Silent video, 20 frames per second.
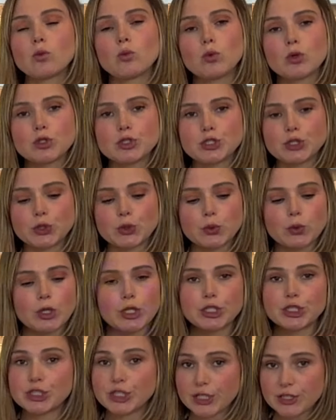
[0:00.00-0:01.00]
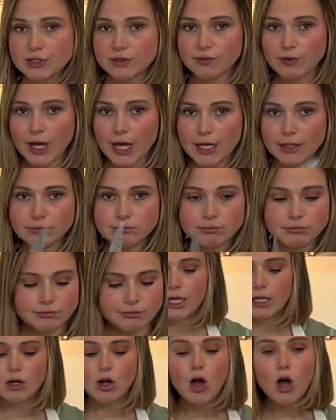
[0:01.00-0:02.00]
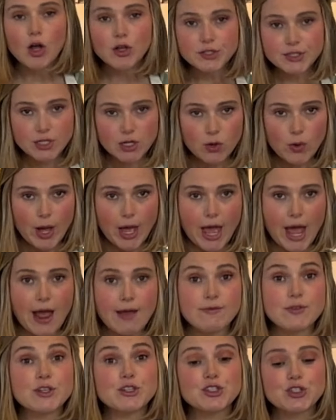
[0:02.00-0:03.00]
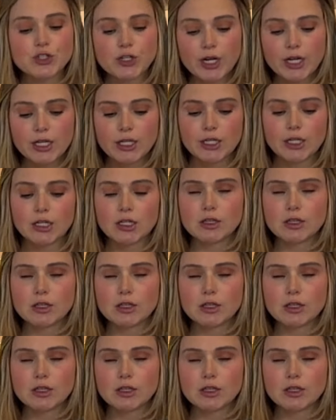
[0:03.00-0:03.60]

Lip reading: will do just fine. And also I have this tray here